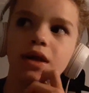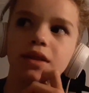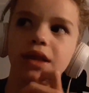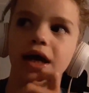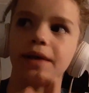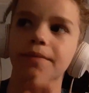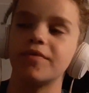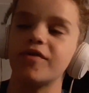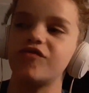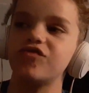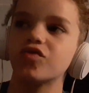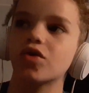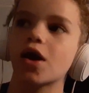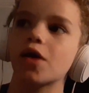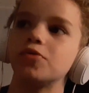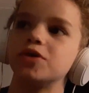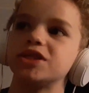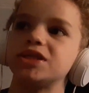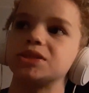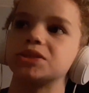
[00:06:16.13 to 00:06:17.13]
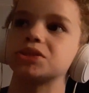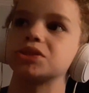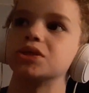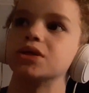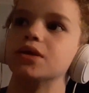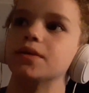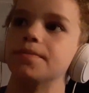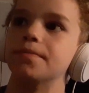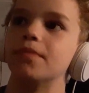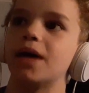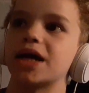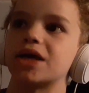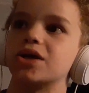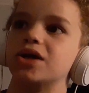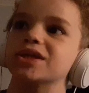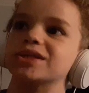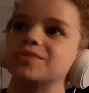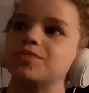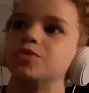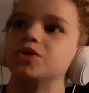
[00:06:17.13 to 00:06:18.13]
like before I went to sleep, my
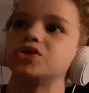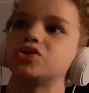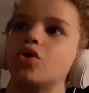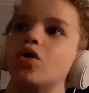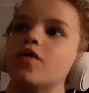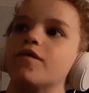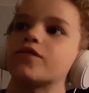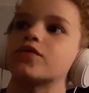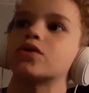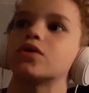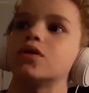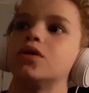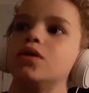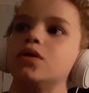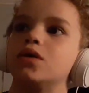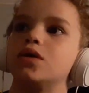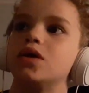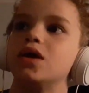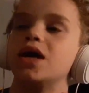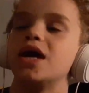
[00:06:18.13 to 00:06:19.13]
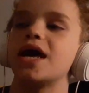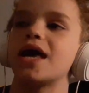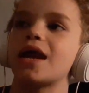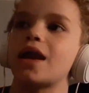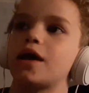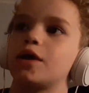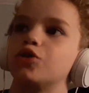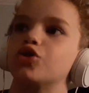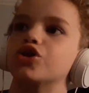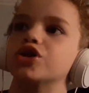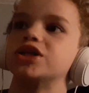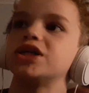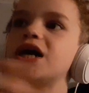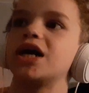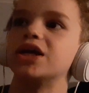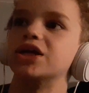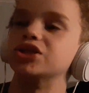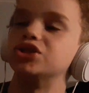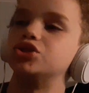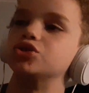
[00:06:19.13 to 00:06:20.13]
cousin was over, and I learned
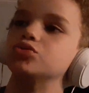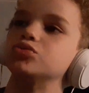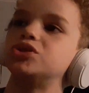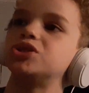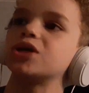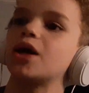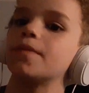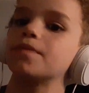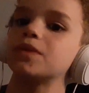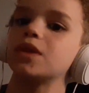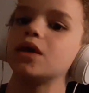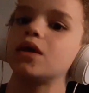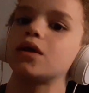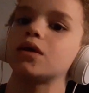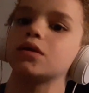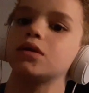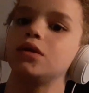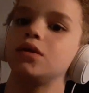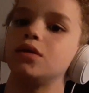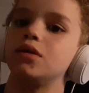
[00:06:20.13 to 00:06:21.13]
how to do something.